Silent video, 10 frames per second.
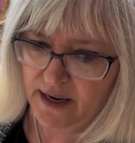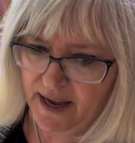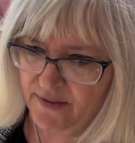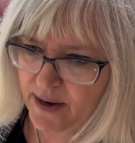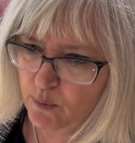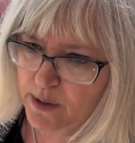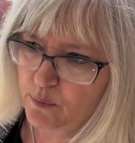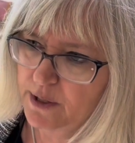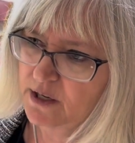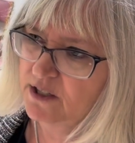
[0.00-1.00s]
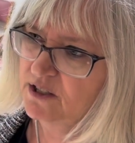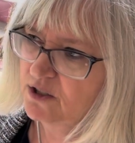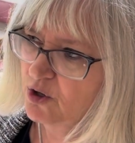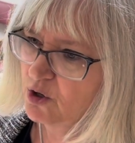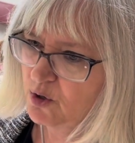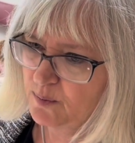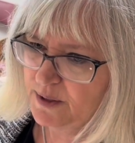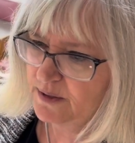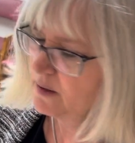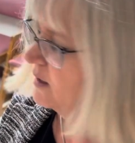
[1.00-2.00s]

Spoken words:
and that way we can determine